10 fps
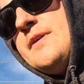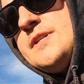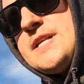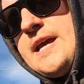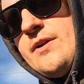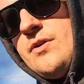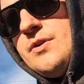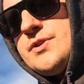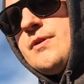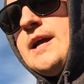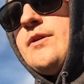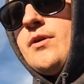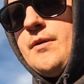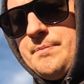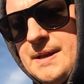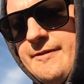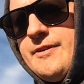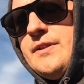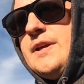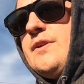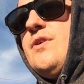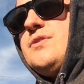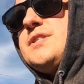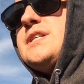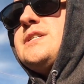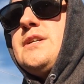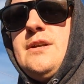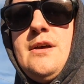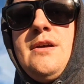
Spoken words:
say, an all-terrain or definitely an all-season.